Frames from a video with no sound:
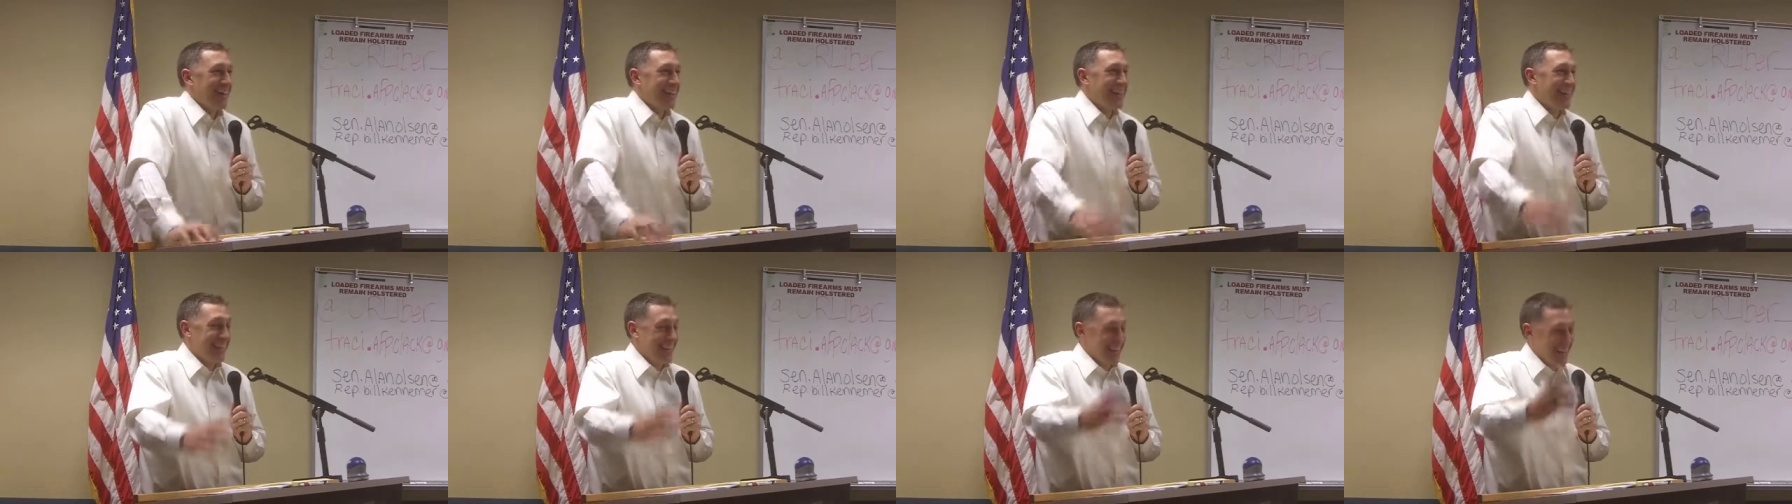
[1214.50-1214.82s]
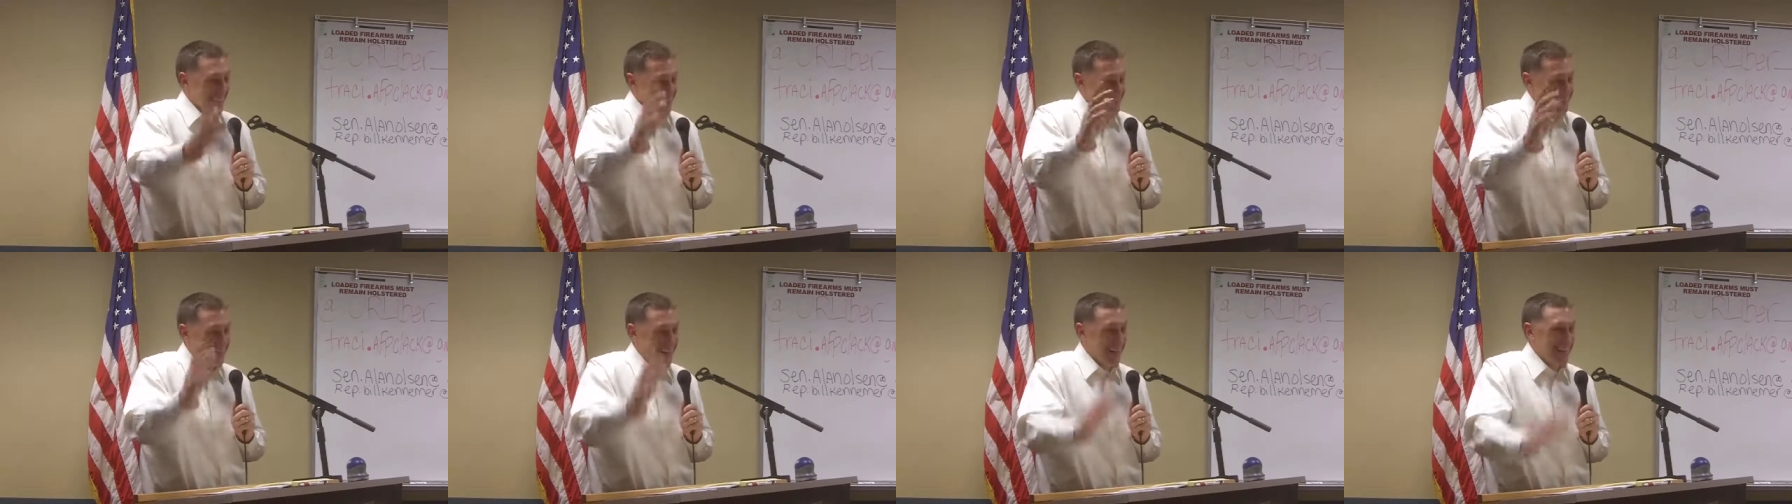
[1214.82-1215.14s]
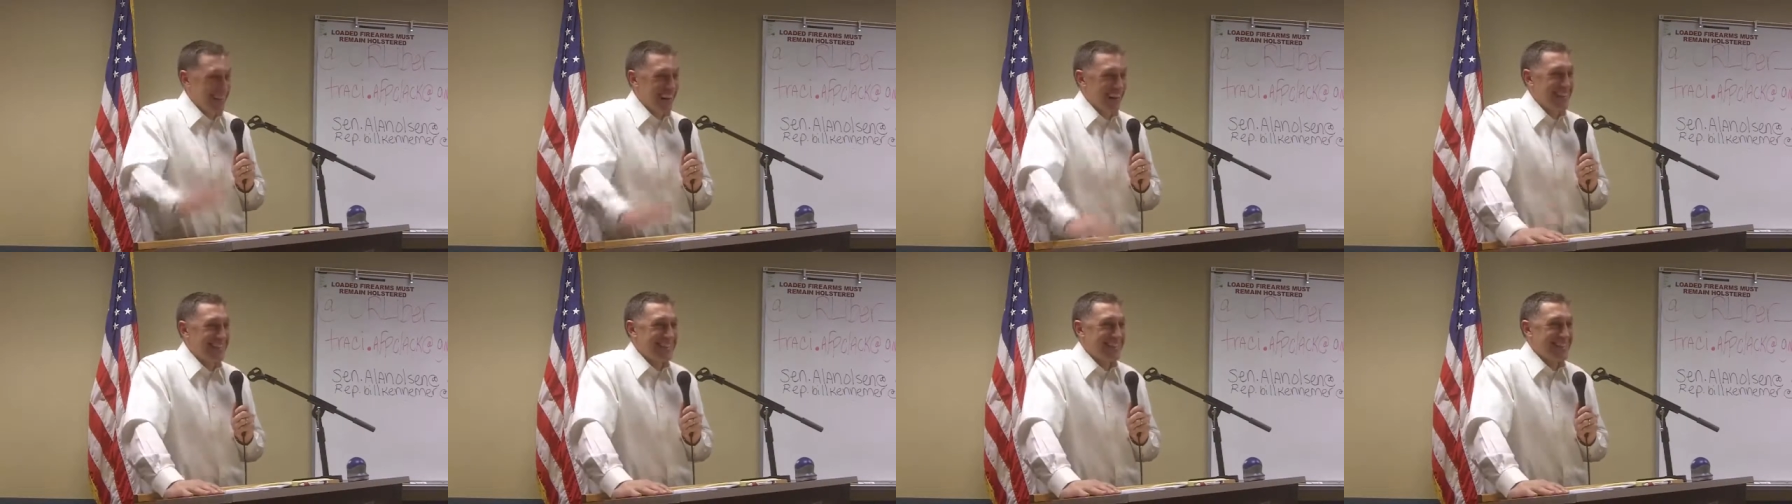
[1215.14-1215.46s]
to the,
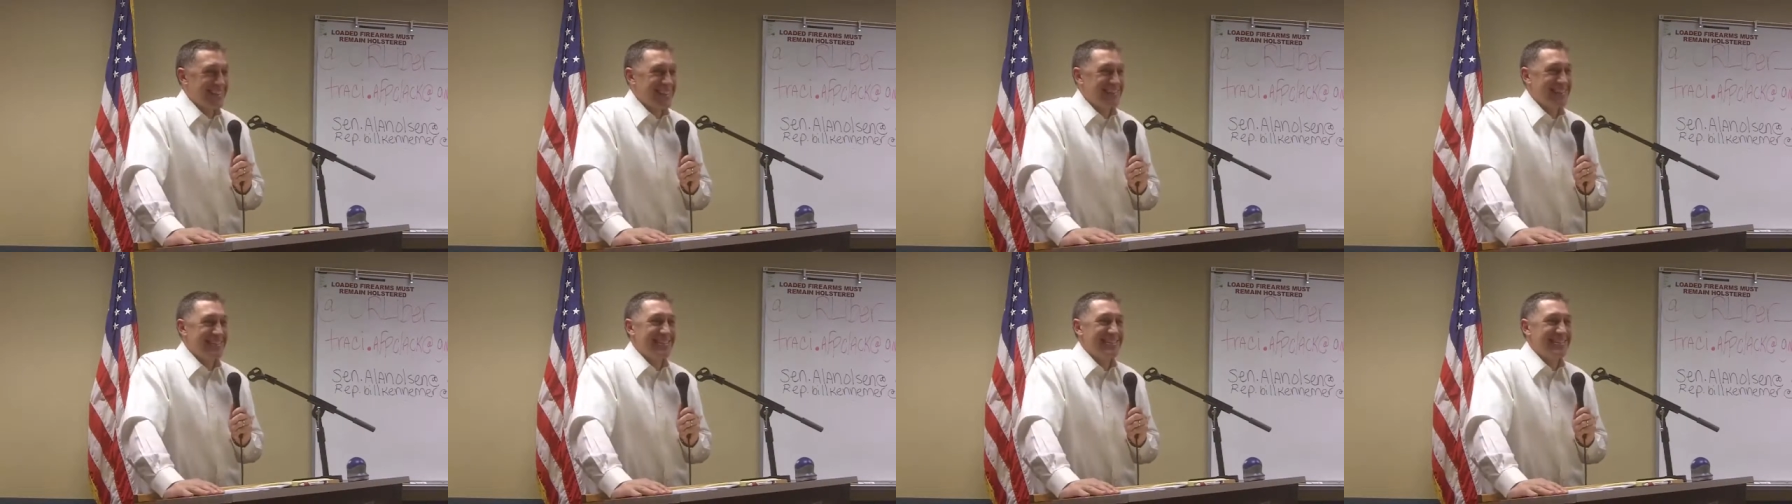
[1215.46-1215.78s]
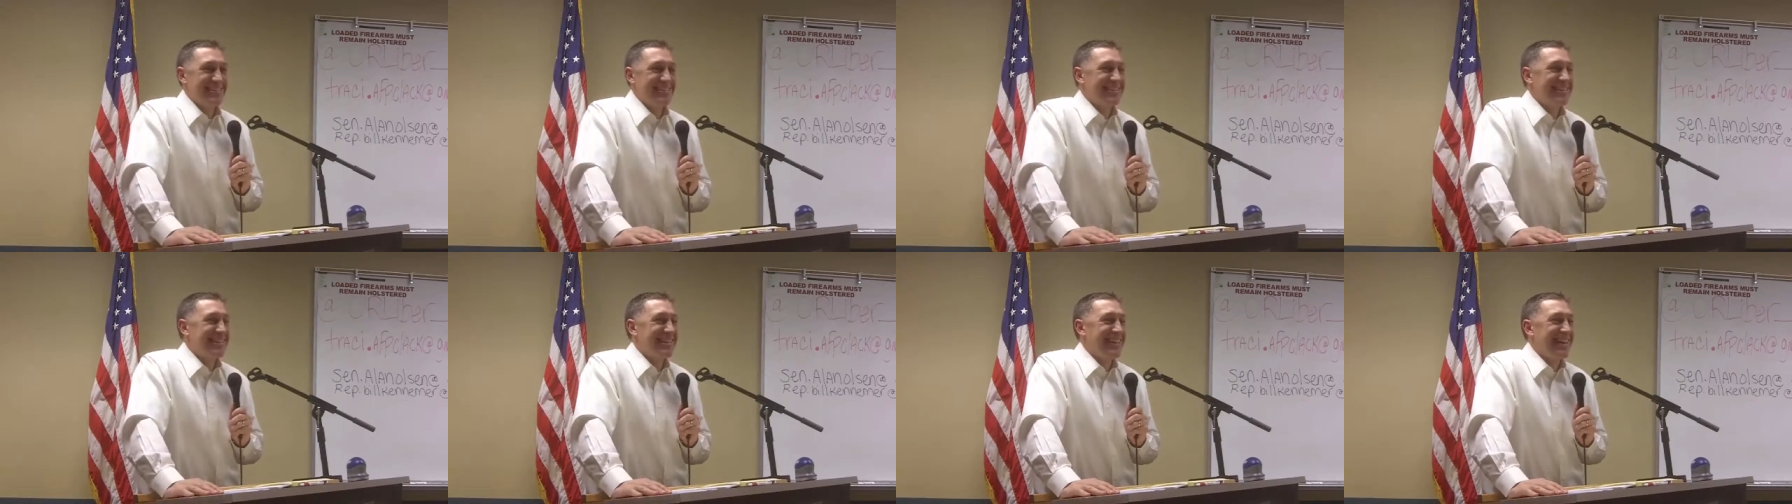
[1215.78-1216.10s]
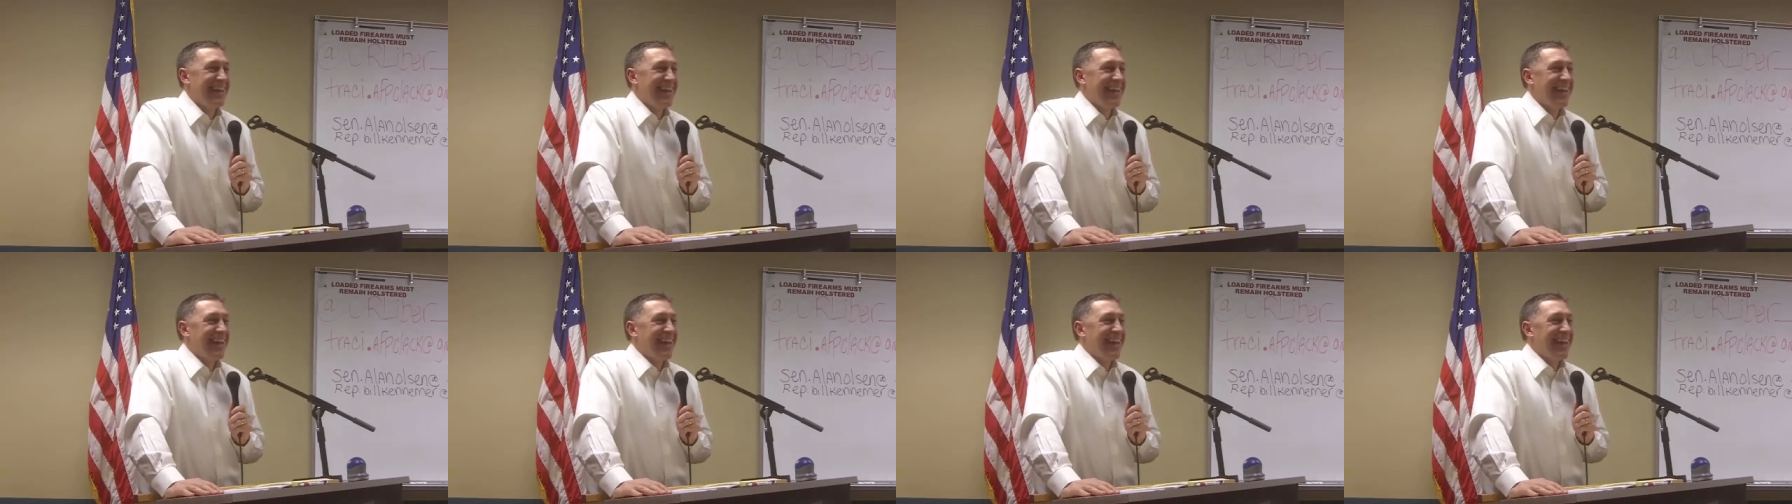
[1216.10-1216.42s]
Democrats, of course.
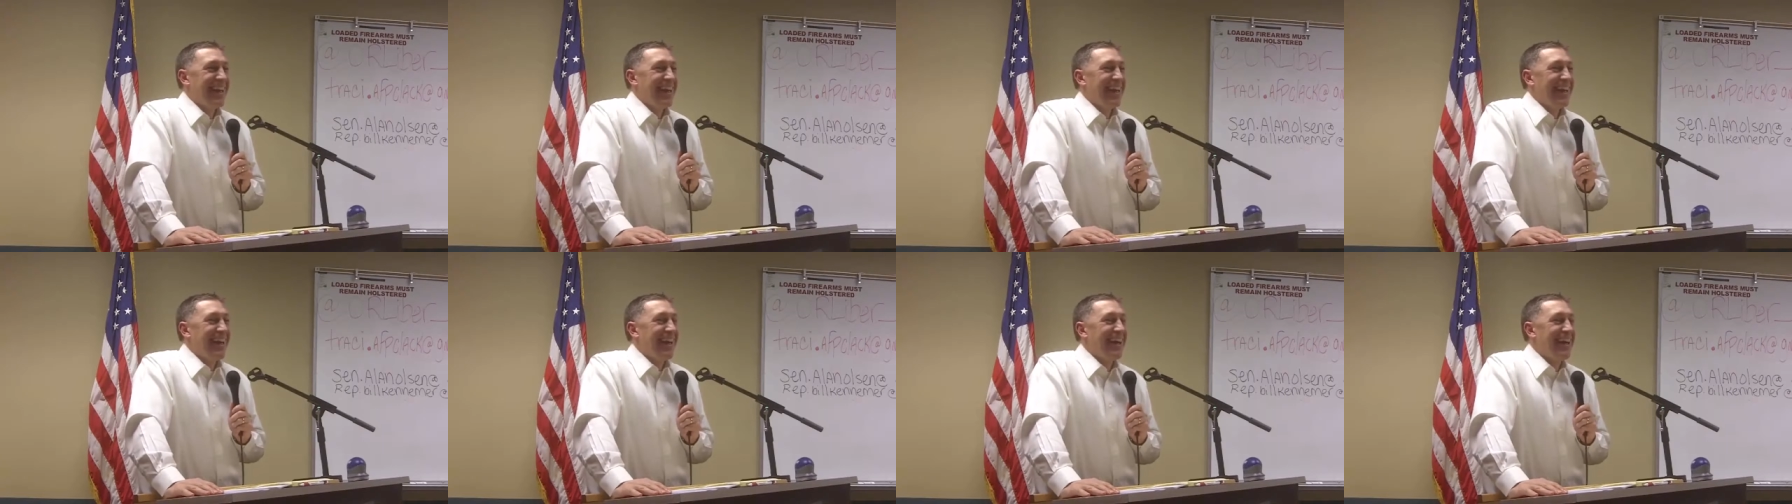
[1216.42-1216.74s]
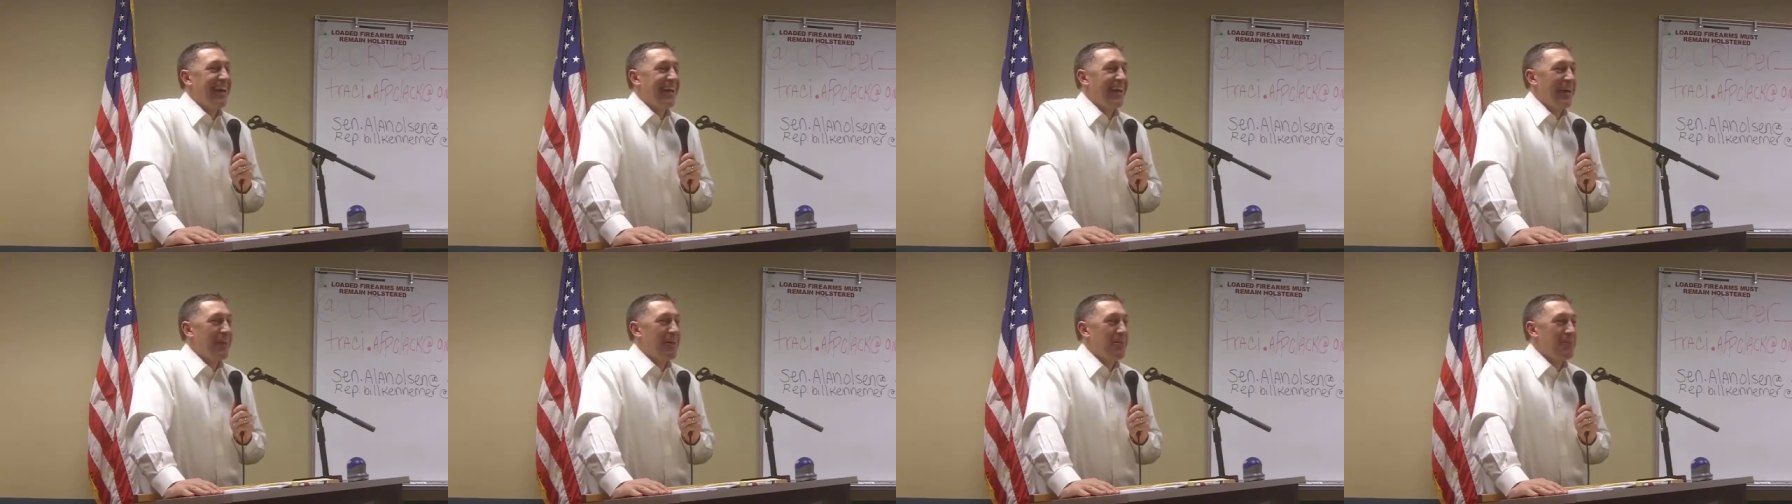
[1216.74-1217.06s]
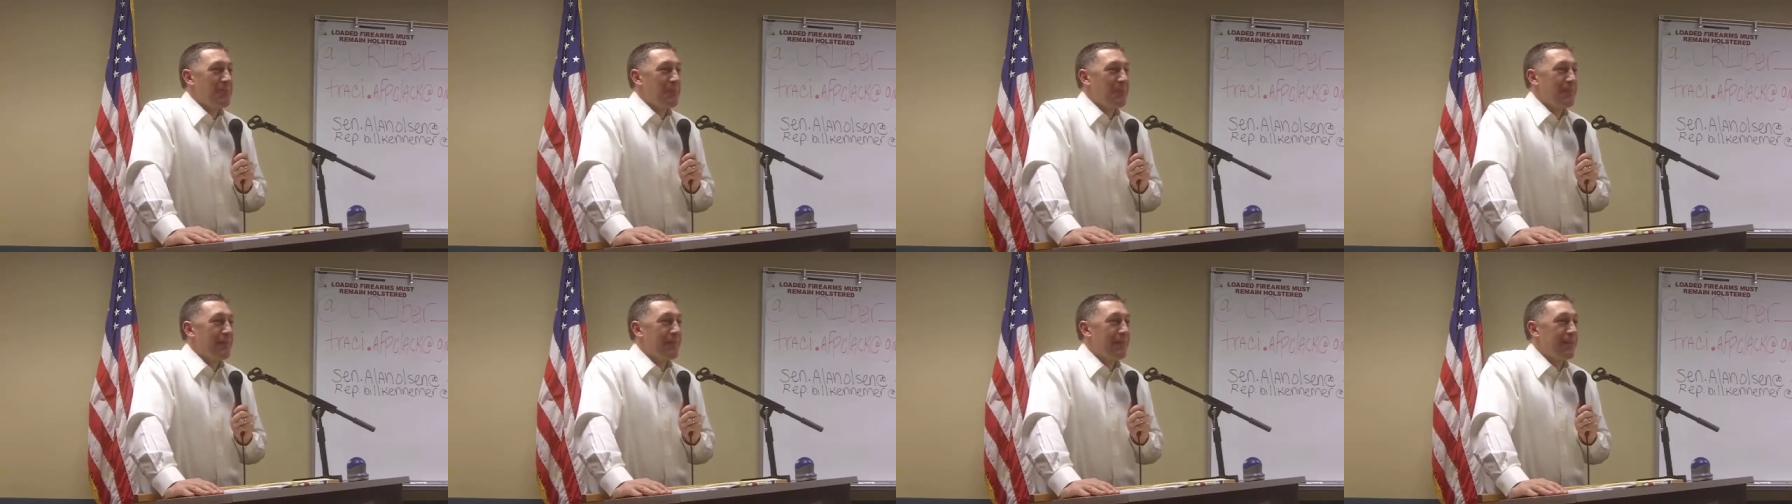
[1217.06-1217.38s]

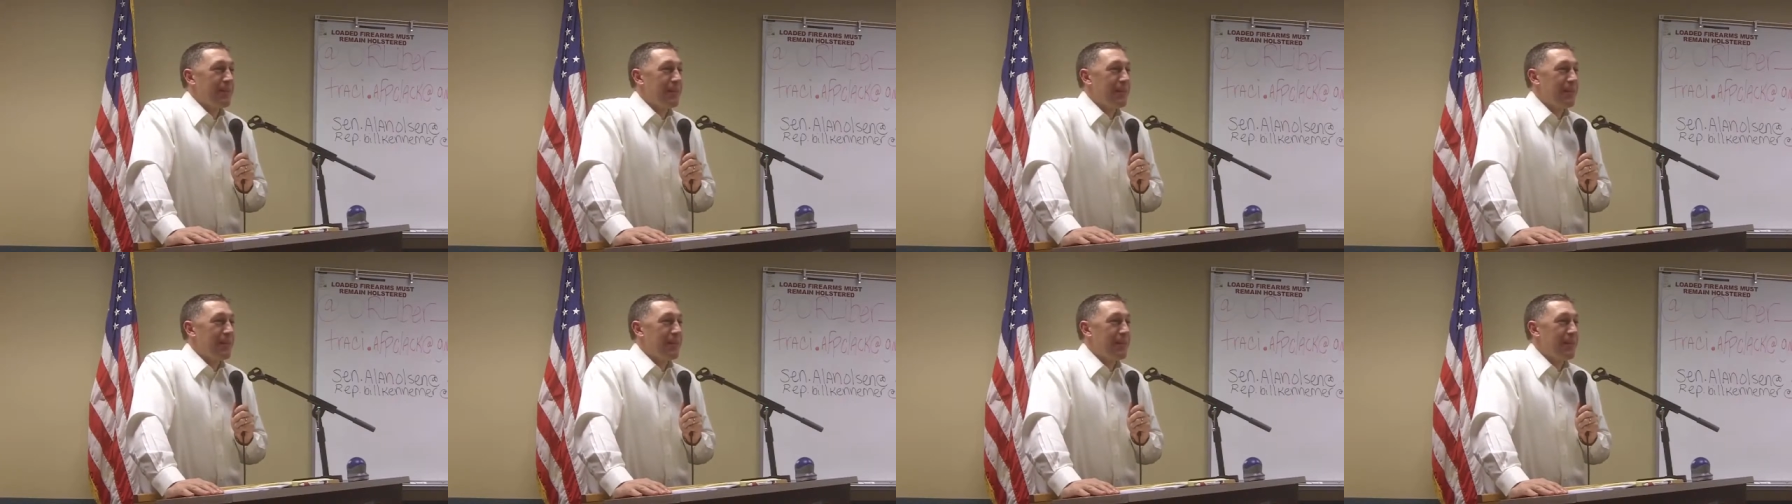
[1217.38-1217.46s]
Um,